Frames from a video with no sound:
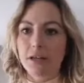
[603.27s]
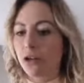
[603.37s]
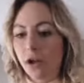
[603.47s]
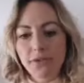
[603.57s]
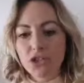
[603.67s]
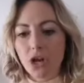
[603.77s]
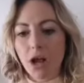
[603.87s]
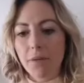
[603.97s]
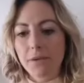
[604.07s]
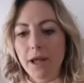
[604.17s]
a knife
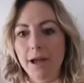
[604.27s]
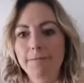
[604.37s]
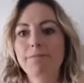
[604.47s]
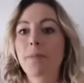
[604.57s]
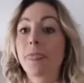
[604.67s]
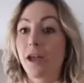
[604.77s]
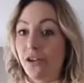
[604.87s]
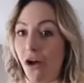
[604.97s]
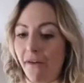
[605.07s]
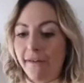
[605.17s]
sharpener,
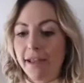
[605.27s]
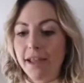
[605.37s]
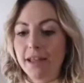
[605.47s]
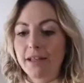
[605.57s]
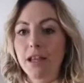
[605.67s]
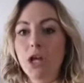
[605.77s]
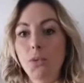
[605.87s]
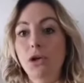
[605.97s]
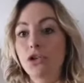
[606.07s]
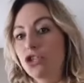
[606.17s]
an iron.
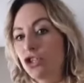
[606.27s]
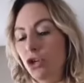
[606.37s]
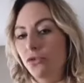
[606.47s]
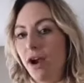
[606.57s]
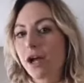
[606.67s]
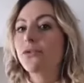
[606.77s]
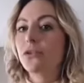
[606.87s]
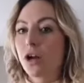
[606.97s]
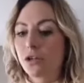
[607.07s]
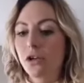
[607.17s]
We got a shoe rack
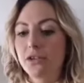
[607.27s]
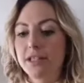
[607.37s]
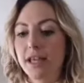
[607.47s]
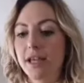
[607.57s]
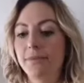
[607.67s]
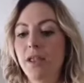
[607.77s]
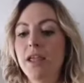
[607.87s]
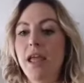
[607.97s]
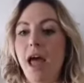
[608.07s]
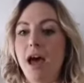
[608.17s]
for our closet.
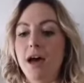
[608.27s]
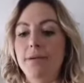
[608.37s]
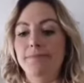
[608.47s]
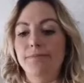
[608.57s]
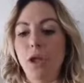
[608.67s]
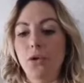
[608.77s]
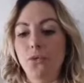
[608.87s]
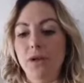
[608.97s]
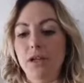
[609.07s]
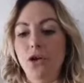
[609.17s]

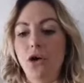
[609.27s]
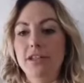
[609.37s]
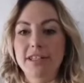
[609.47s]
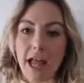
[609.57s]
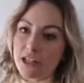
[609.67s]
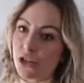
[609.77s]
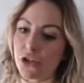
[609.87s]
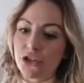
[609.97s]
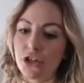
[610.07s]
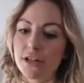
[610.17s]
We got scatter
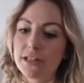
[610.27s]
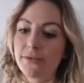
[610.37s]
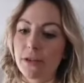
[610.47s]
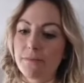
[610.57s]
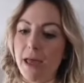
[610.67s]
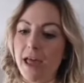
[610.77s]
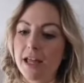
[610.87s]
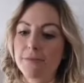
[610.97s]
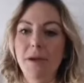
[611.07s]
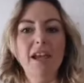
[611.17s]
cushions for the
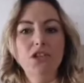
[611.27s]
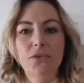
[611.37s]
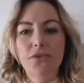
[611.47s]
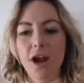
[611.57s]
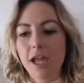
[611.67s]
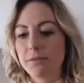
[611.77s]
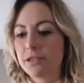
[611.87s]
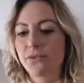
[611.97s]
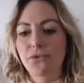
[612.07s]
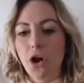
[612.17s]
bed, picture
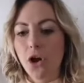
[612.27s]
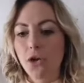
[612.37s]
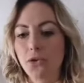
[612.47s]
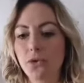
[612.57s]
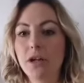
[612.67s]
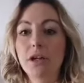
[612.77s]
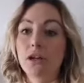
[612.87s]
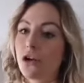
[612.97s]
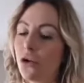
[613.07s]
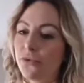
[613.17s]
frames, throw,
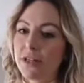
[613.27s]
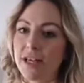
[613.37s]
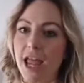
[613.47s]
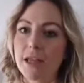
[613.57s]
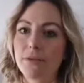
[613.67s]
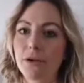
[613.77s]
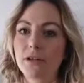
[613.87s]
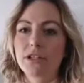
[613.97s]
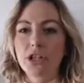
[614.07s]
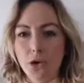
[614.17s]
coffee
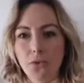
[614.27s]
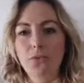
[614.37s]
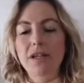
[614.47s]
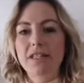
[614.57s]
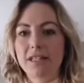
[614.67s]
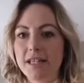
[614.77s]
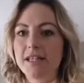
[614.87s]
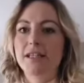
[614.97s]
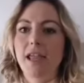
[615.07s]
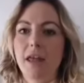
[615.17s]
table. So we
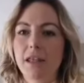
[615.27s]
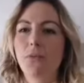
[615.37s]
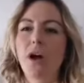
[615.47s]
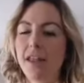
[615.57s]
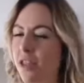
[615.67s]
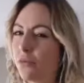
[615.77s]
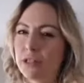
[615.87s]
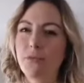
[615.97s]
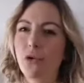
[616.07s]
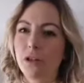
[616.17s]
did get them, and there
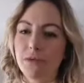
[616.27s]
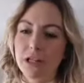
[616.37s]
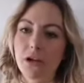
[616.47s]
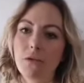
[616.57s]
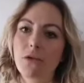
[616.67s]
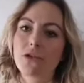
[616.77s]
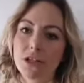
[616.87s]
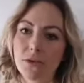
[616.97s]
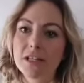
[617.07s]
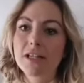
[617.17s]
was more. There was a lot more.
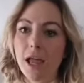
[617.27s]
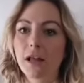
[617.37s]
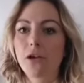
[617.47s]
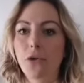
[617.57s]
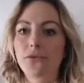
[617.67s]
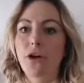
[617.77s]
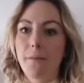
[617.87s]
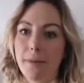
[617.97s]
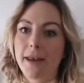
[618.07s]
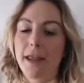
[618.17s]
So we did get a lot for
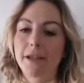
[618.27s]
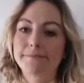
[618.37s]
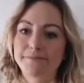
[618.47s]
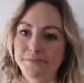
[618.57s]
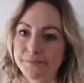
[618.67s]
our money.